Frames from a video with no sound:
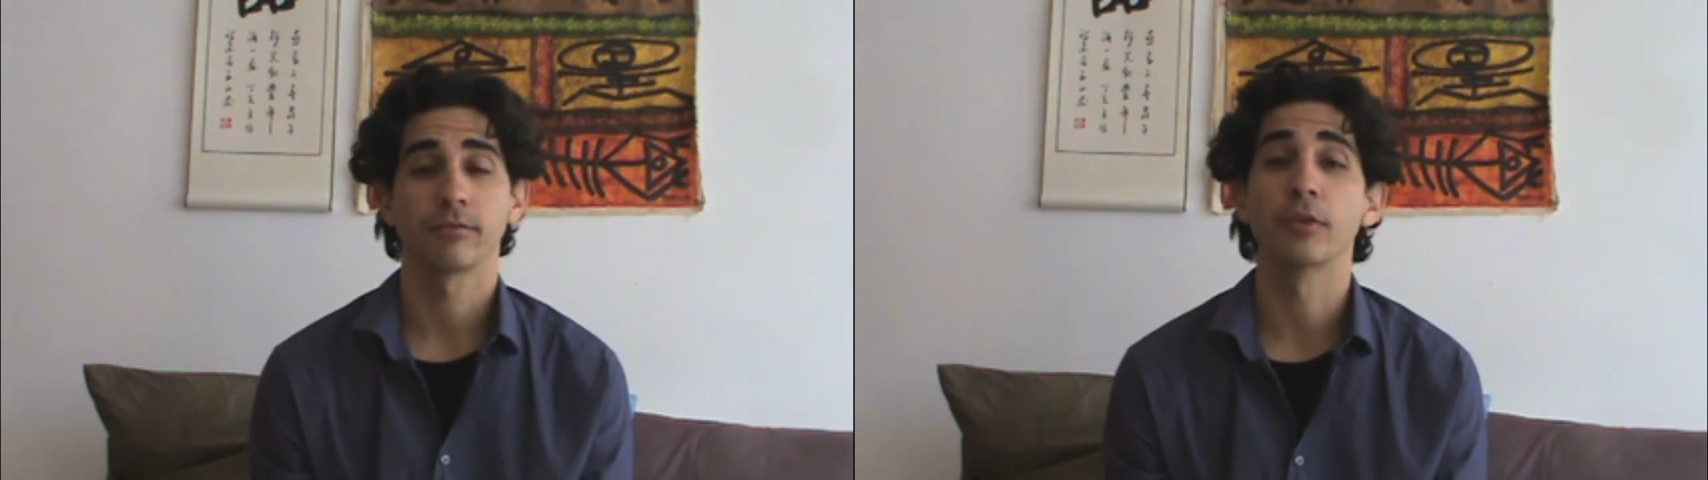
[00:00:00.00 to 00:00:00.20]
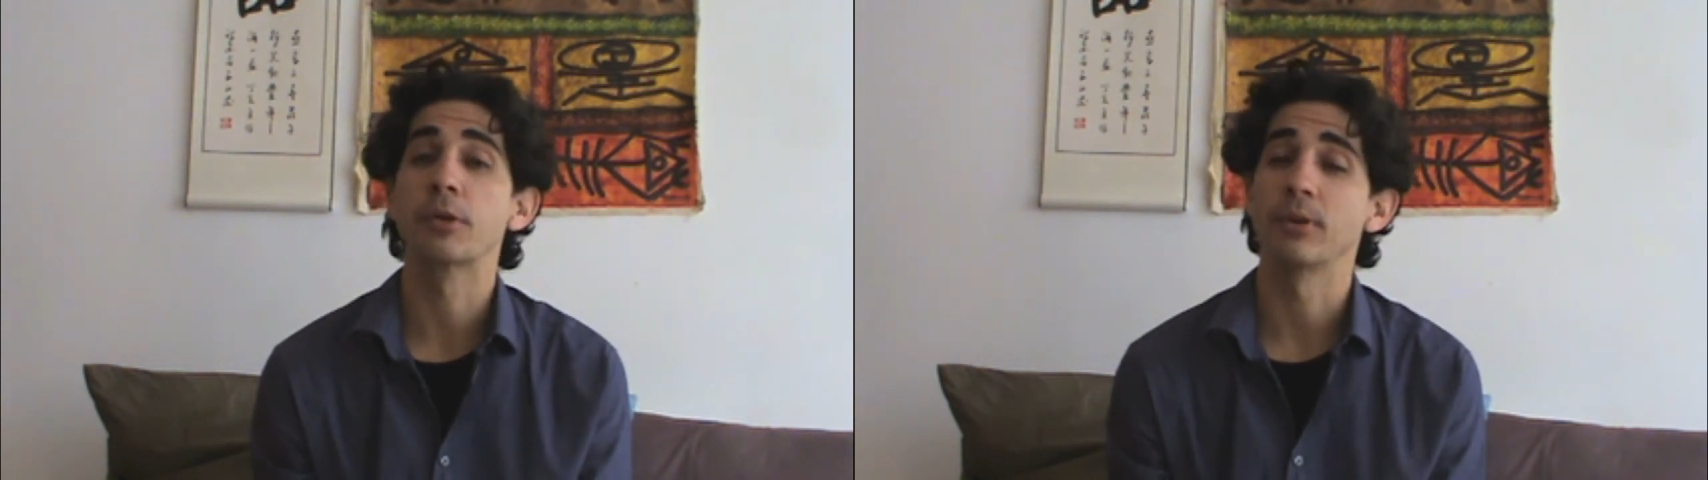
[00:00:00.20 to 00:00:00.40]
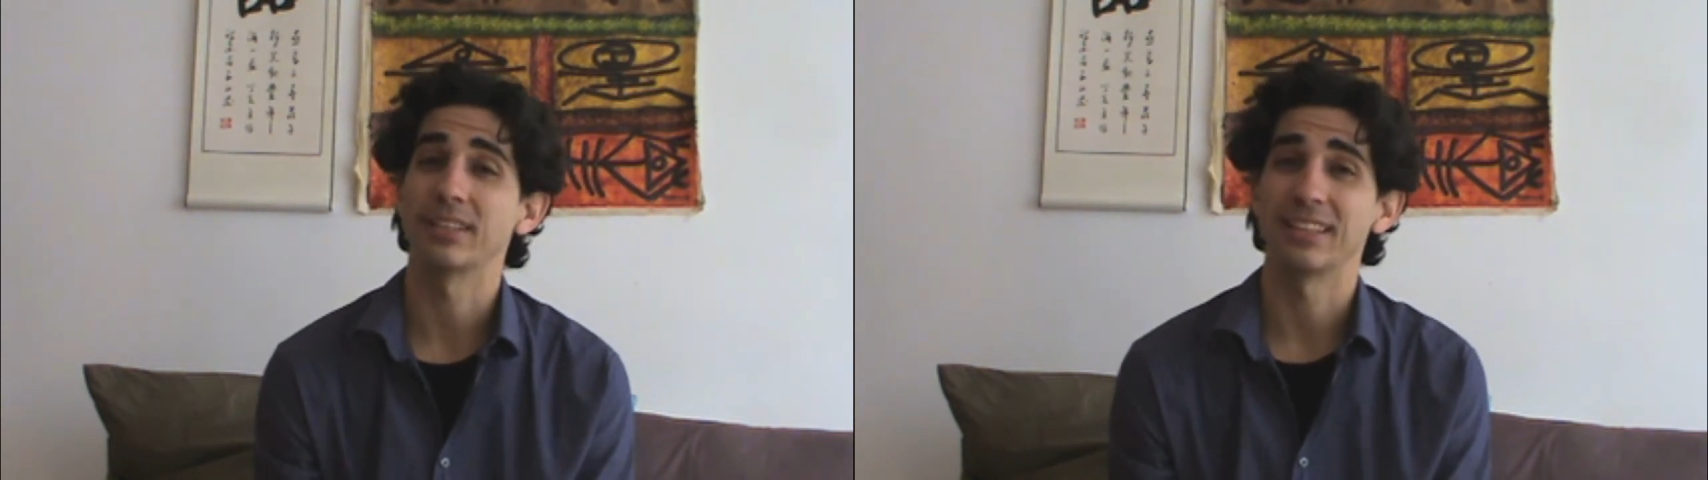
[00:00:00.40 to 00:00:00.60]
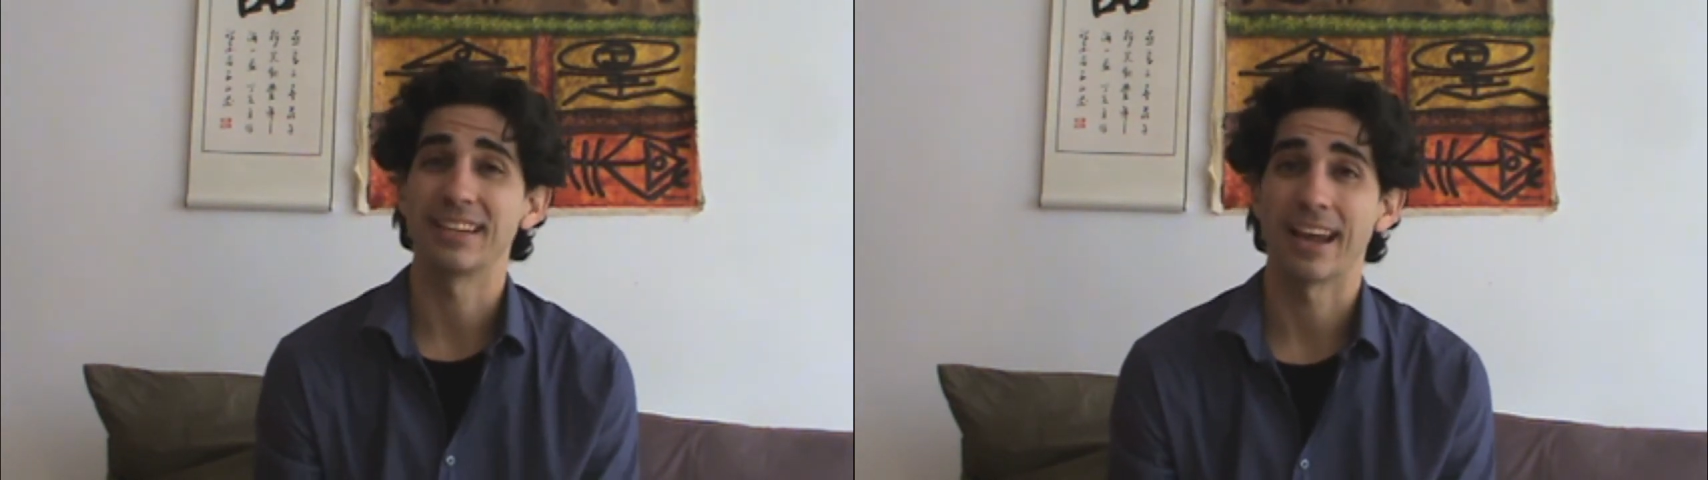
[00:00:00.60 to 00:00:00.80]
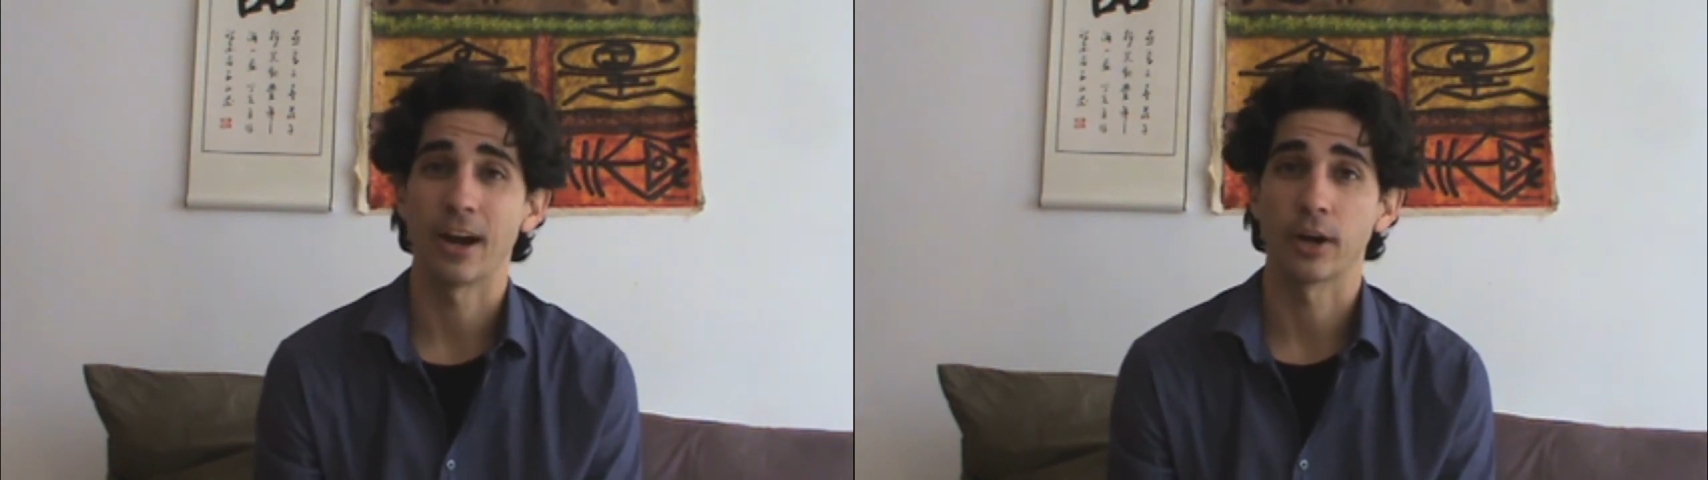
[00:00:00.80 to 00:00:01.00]

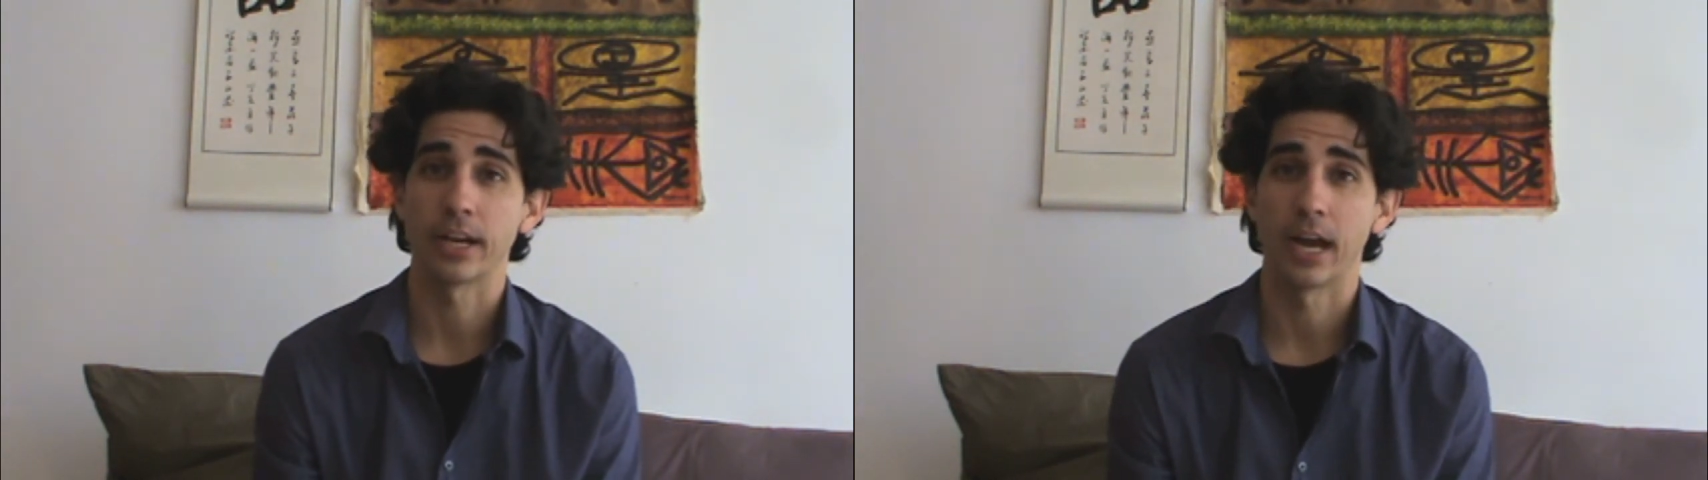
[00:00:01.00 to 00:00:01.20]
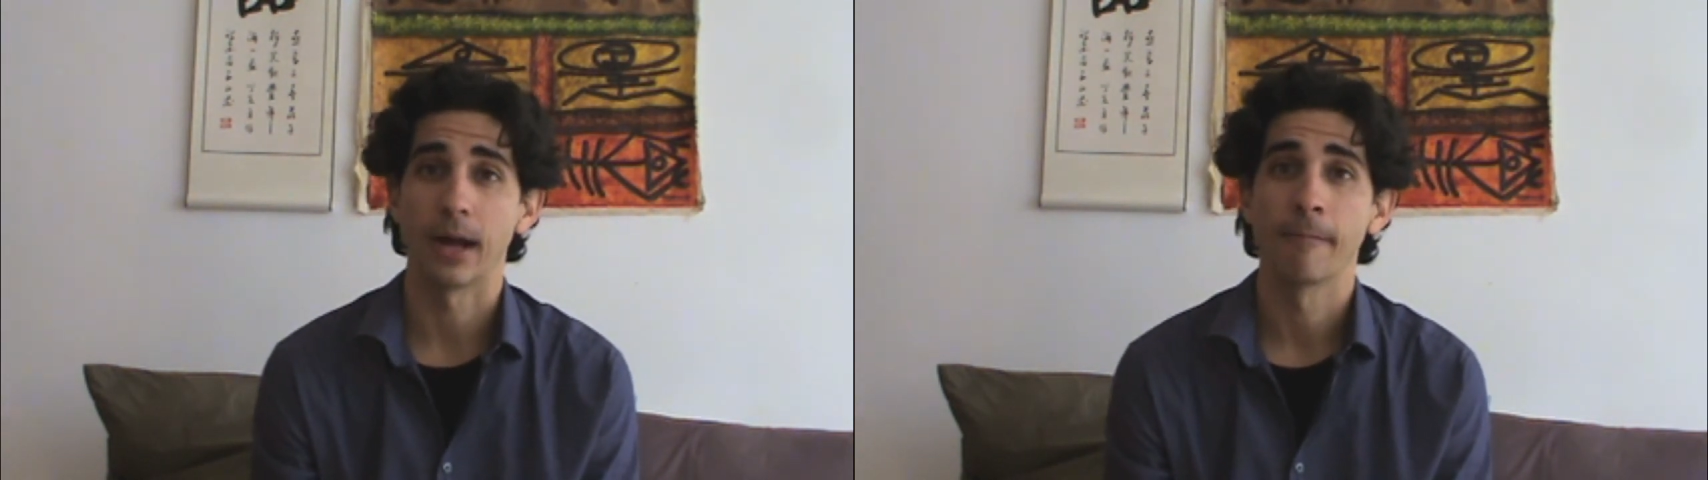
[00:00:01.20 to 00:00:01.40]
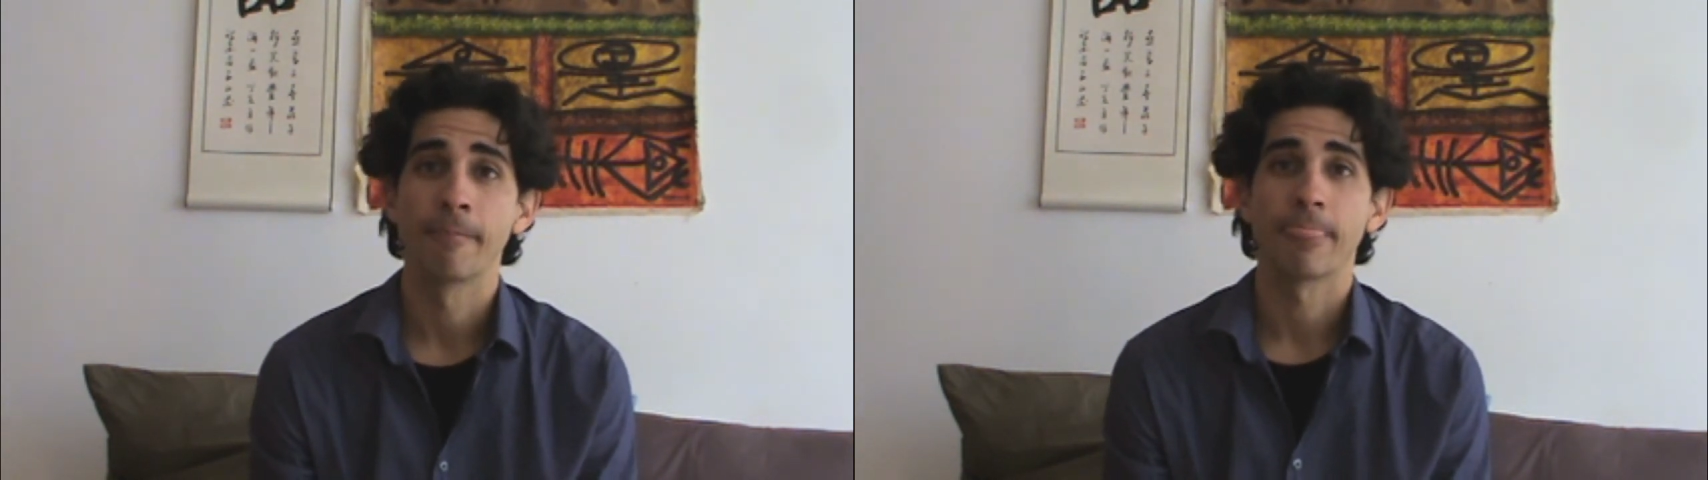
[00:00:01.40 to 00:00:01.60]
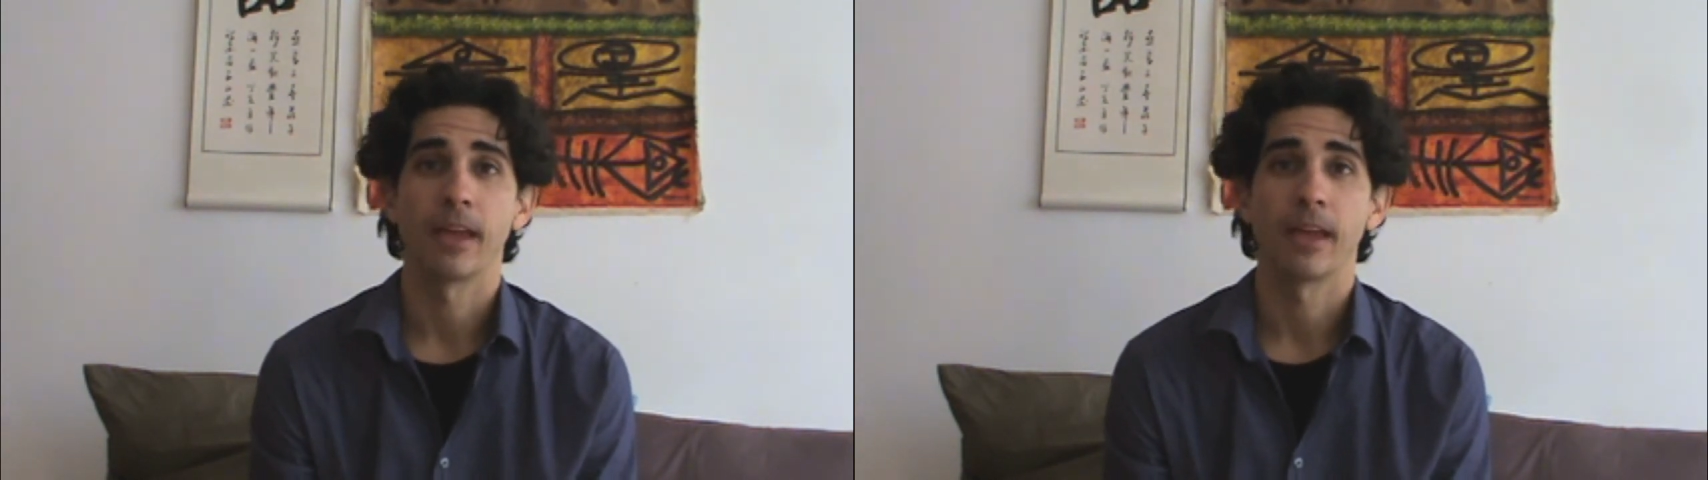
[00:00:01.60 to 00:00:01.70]
frequented the area,